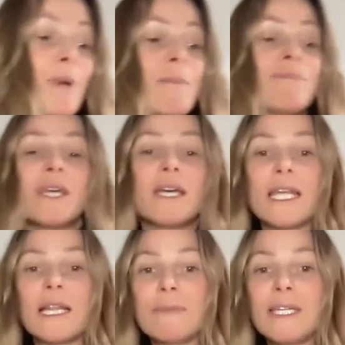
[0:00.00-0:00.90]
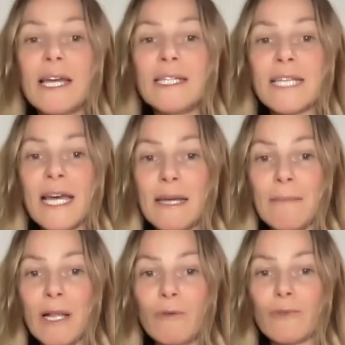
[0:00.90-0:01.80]
but it'll be a 10
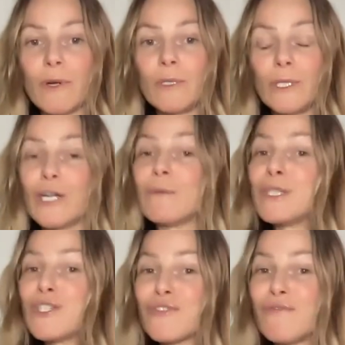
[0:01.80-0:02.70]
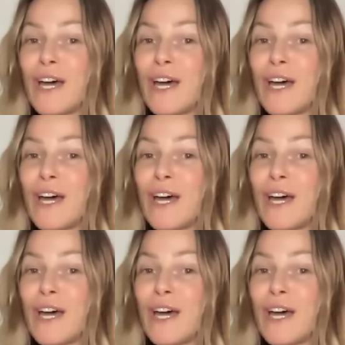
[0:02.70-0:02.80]
ml roller, but just